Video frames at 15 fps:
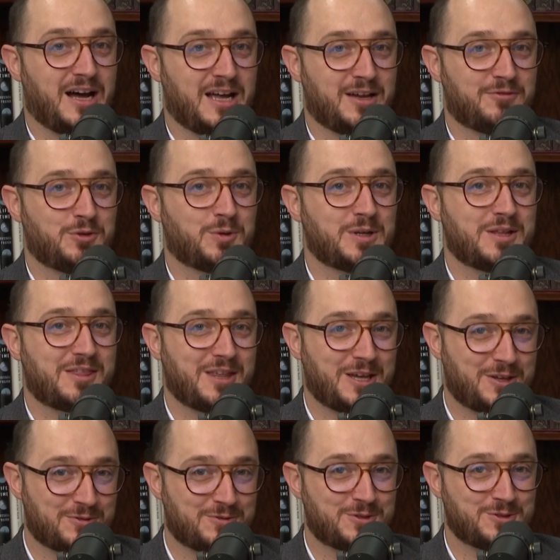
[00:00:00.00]
everyone, and
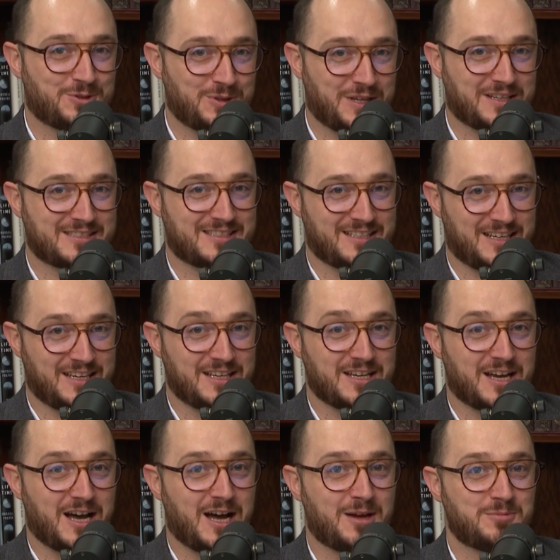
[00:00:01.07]
thank you for joining us today.
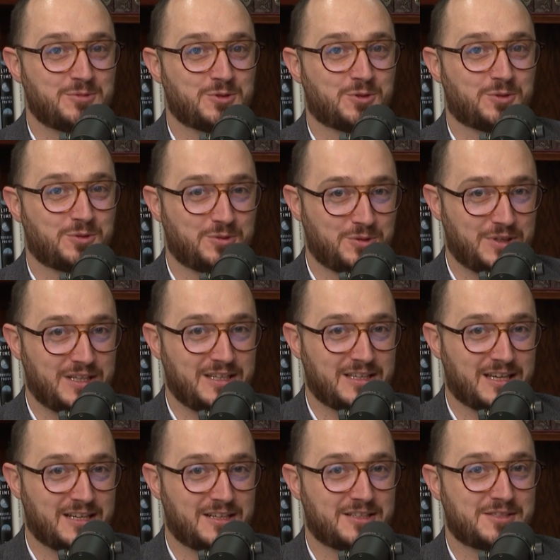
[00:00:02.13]
I'm El-Khoury,
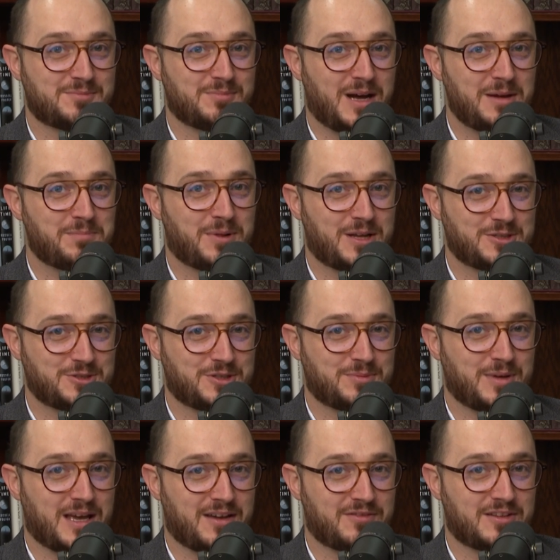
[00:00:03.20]
and it is my pleasure to
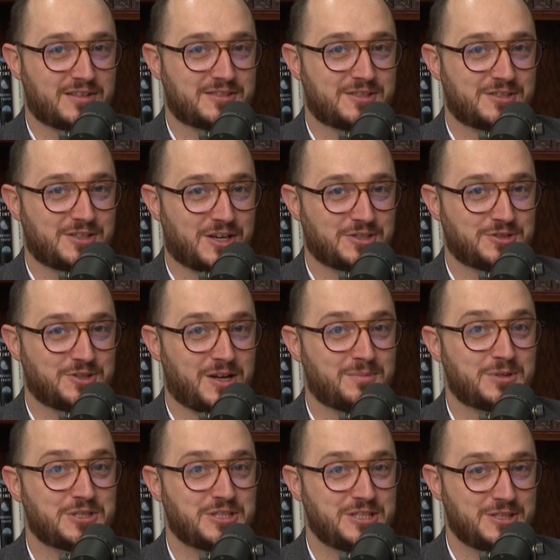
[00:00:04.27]
be having this discussion on
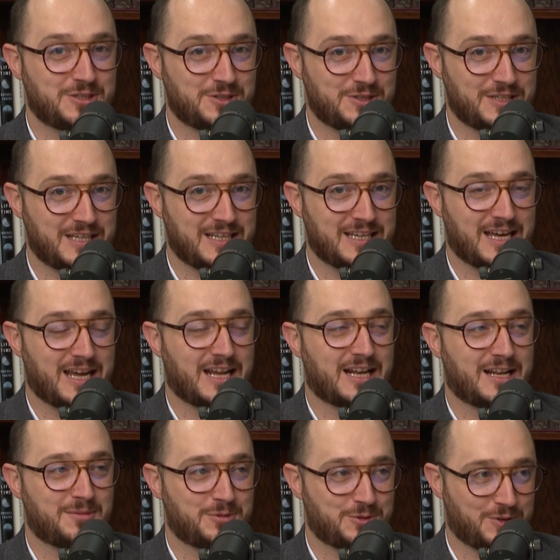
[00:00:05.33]
machine learning
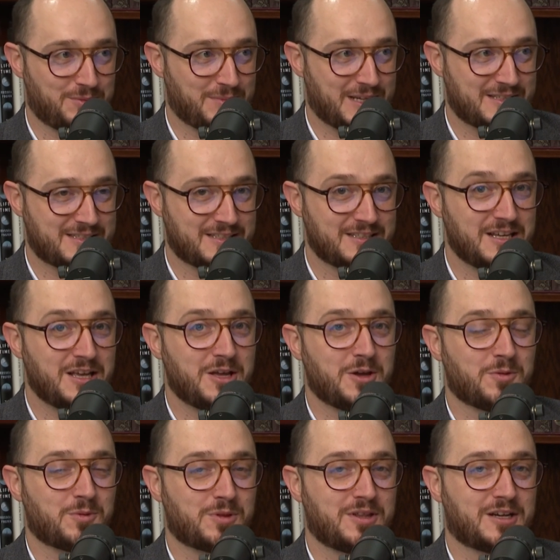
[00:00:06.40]
and laboratory medicine
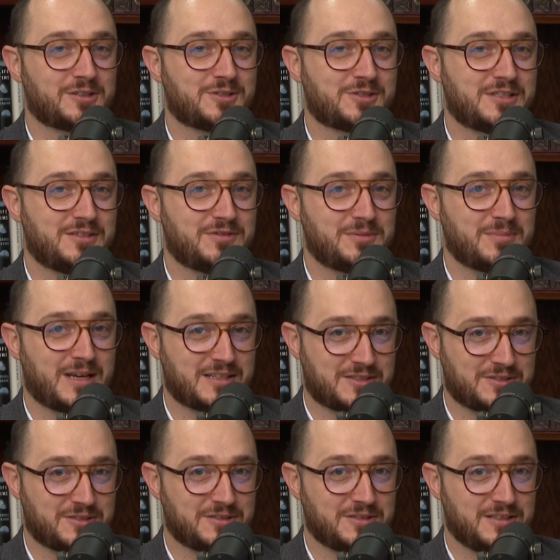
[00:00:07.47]
with Dr. Stephen
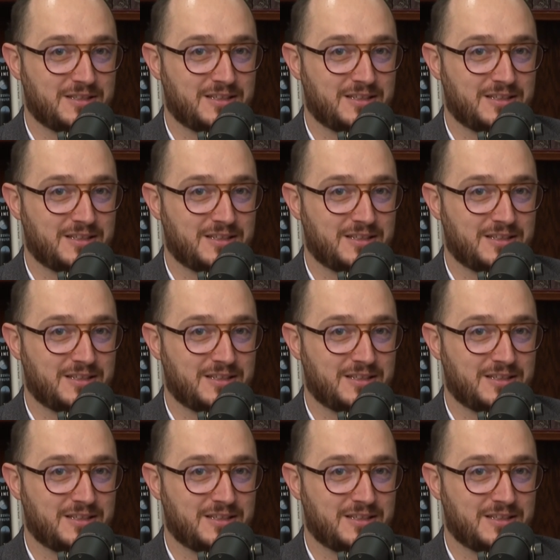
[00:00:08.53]
Master.